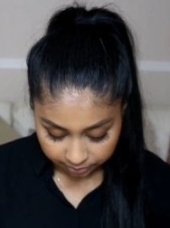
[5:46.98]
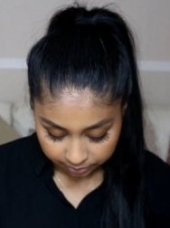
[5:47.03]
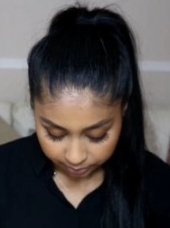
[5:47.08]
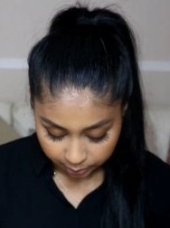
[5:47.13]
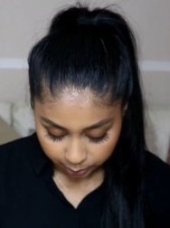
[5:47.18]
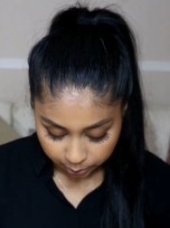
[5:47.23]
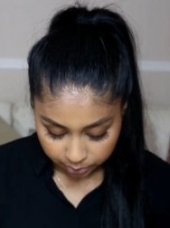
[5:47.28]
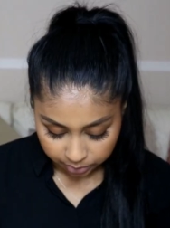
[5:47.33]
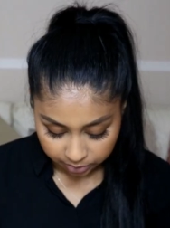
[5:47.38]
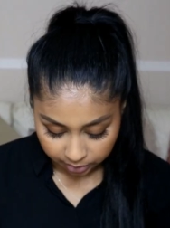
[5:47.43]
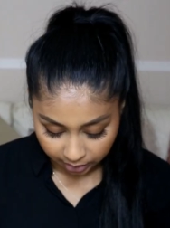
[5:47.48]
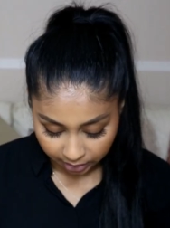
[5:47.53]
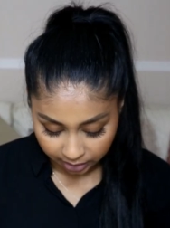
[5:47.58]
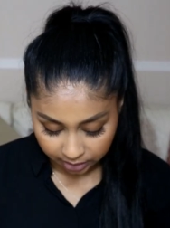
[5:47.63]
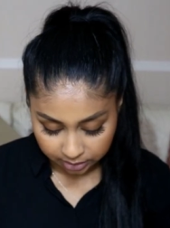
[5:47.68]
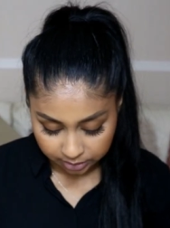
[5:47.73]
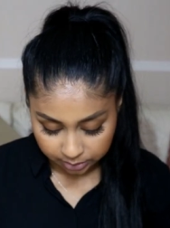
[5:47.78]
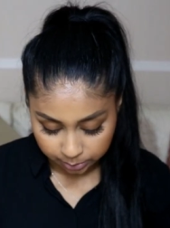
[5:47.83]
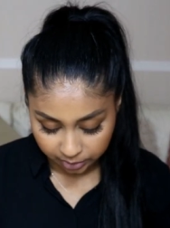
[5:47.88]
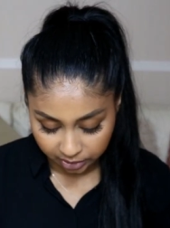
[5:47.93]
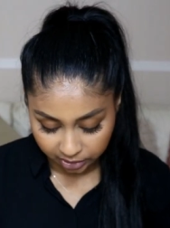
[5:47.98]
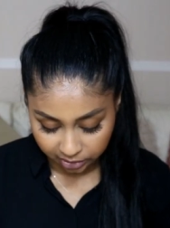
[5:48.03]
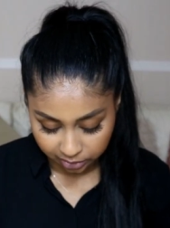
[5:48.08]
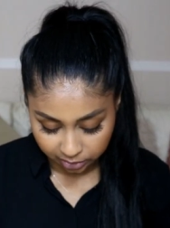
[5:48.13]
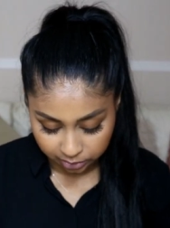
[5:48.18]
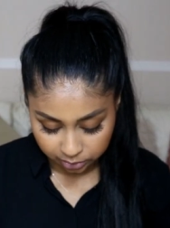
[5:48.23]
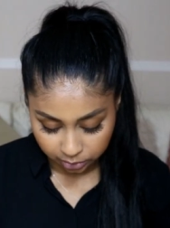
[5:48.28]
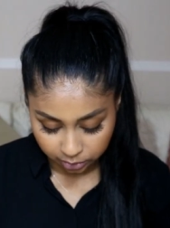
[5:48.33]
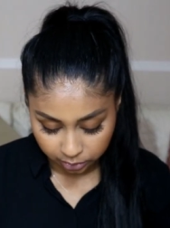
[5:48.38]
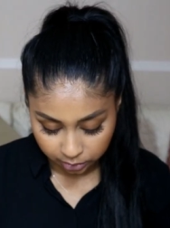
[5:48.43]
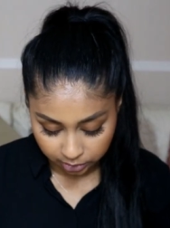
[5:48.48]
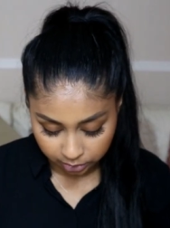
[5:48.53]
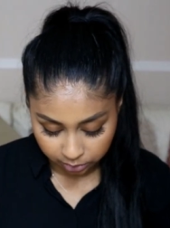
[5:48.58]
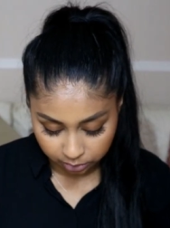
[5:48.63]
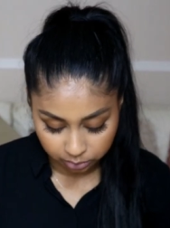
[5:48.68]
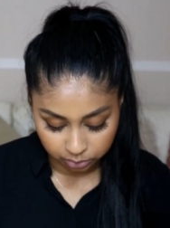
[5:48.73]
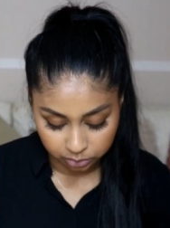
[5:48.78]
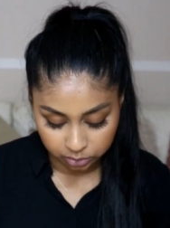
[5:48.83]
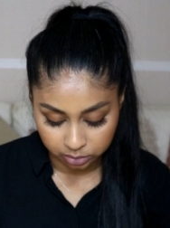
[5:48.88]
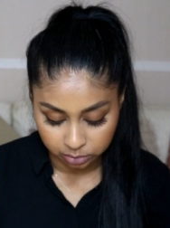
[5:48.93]
of loose things when I go to uni
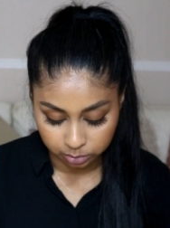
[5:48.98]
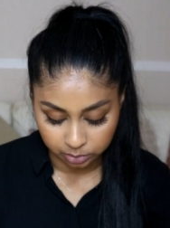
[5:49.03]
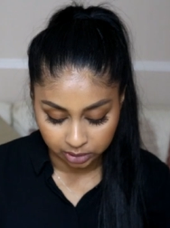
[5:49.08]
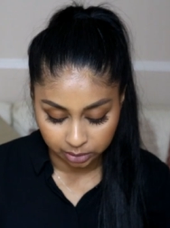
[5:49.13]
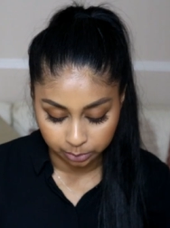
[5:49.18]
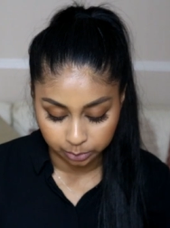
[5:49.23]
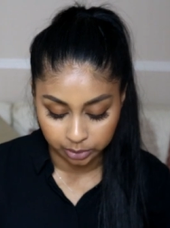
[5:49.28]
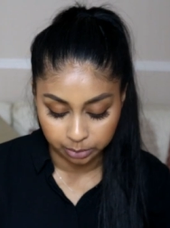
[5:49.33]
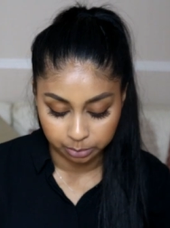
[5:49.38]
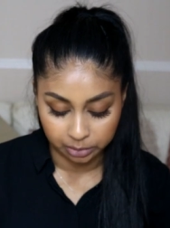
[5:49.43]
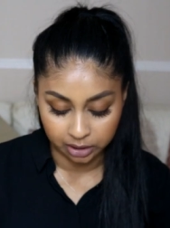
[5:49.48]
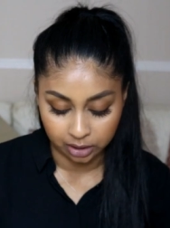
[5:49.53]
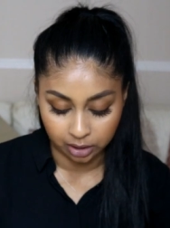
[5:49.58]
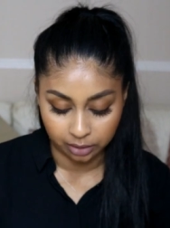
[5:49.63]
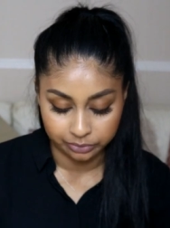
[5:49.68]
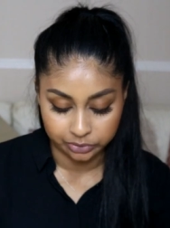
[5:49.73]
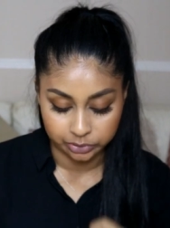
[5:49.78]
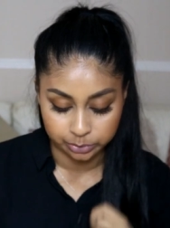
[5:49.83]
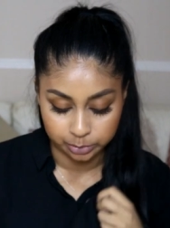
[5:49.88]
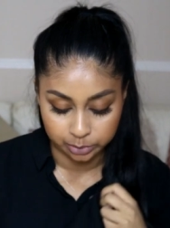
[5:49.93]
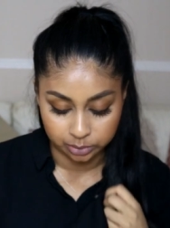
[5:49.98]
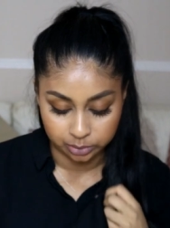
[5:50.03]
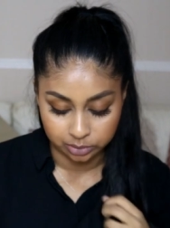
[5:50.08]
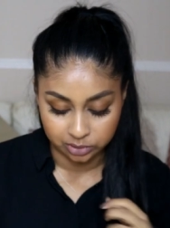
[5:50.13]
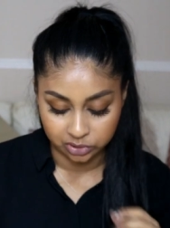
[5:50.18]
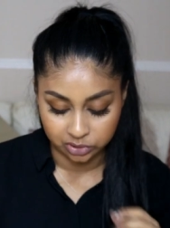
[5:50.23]
or just when I want to be comfortable.